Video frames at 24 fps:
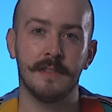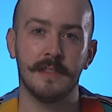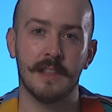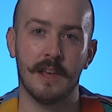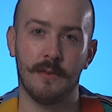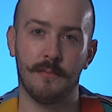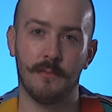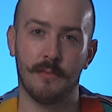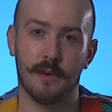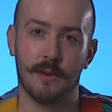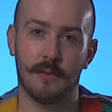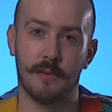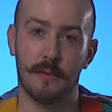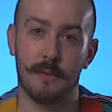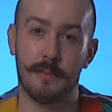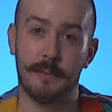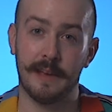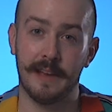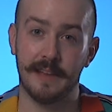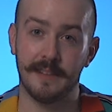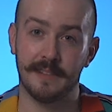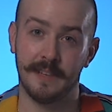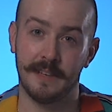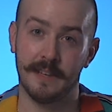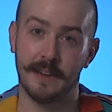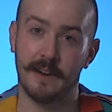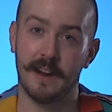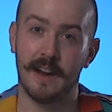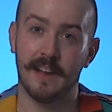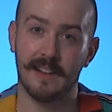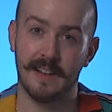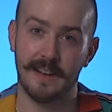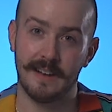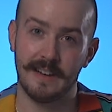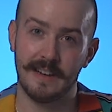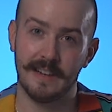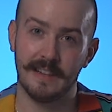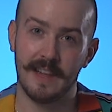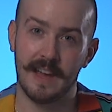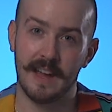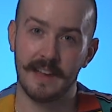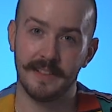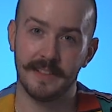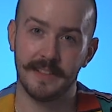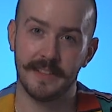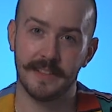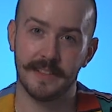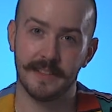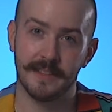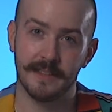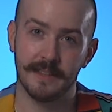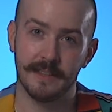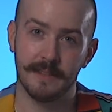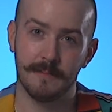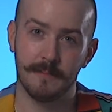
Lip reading: than we're replacing our LED lights.